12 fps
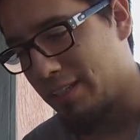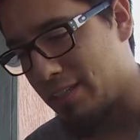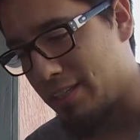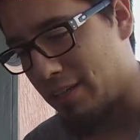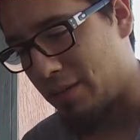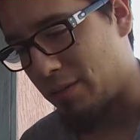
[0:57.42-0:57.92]

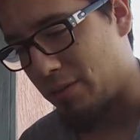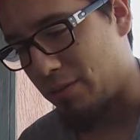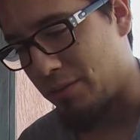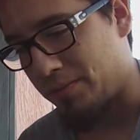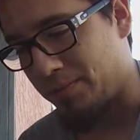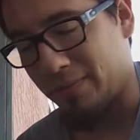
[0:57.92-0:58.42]

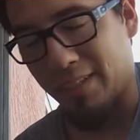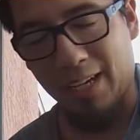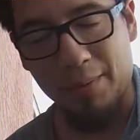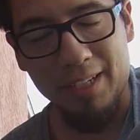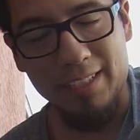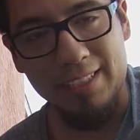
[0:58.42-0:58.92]
So, I
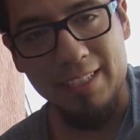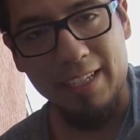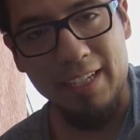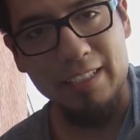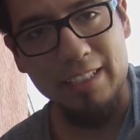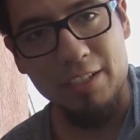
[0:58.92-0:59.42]
mean, I was going to
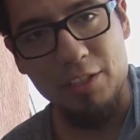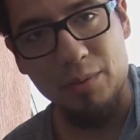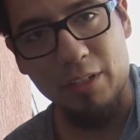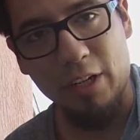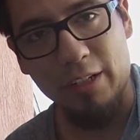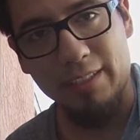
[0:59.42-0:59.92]
need a clutch
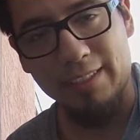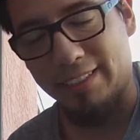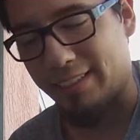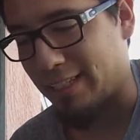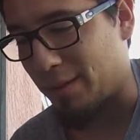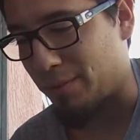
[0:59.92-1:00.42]
regardless
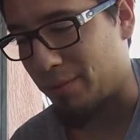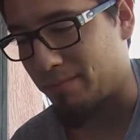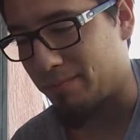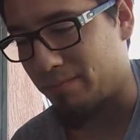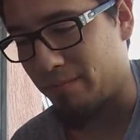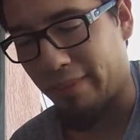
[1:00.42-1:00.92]
in a couple
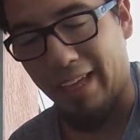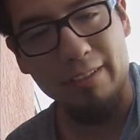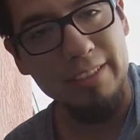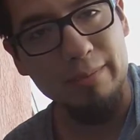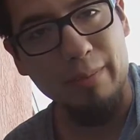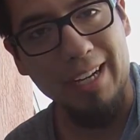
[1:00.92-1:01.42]

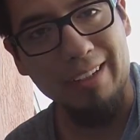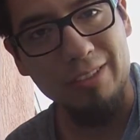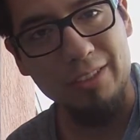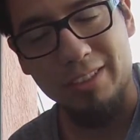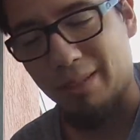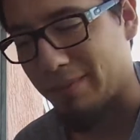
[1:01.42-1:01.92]
thousand miles
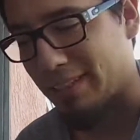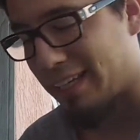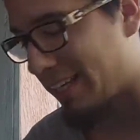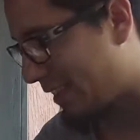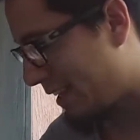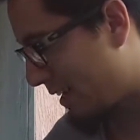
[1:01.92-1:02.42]
or something
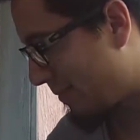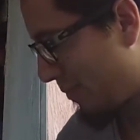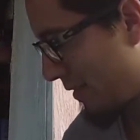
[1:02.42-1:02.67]
like that.